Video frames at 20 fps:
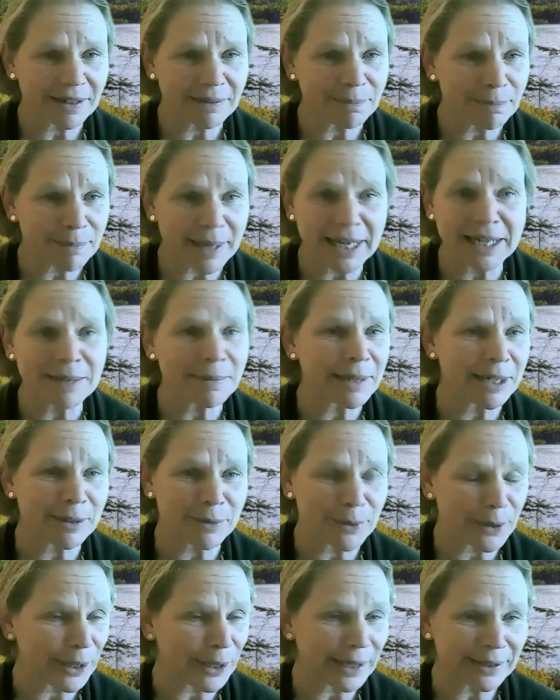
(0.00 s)
many, many
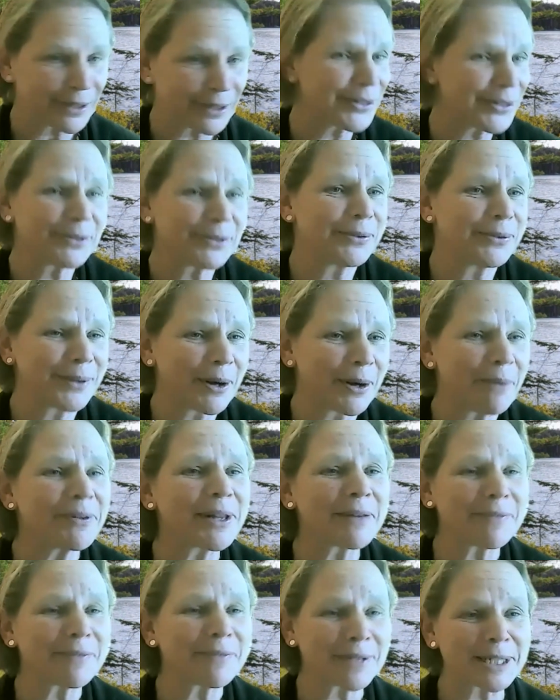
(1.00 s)
more out So
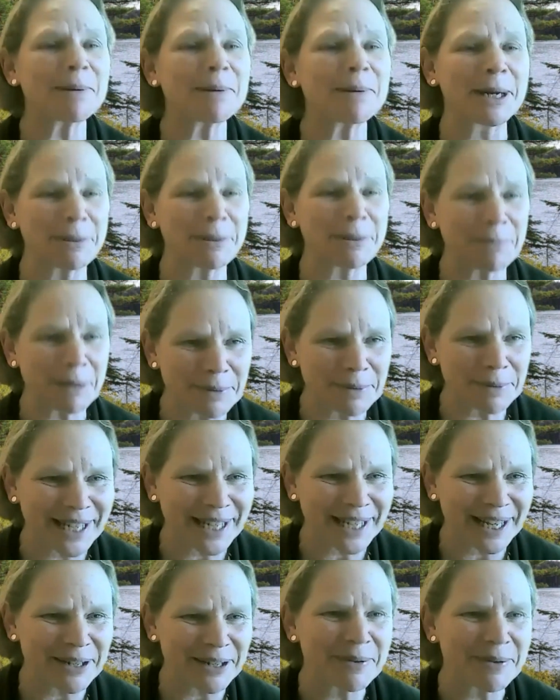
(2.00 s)
hopefully, I've inspired people to
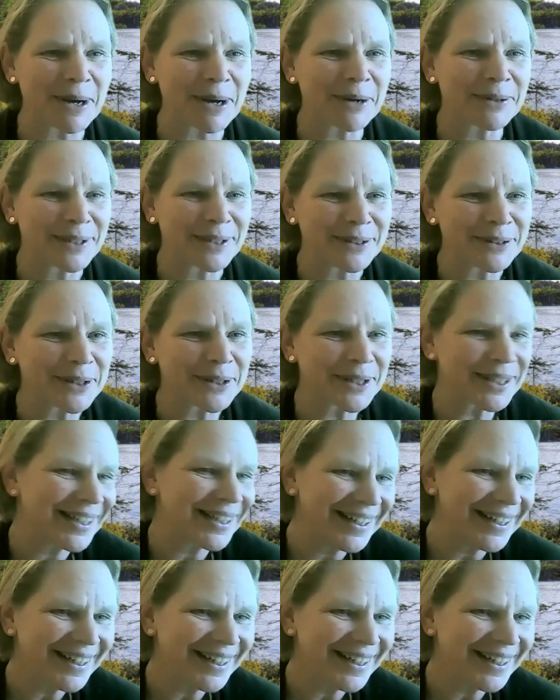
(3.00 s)
kind of go out and look,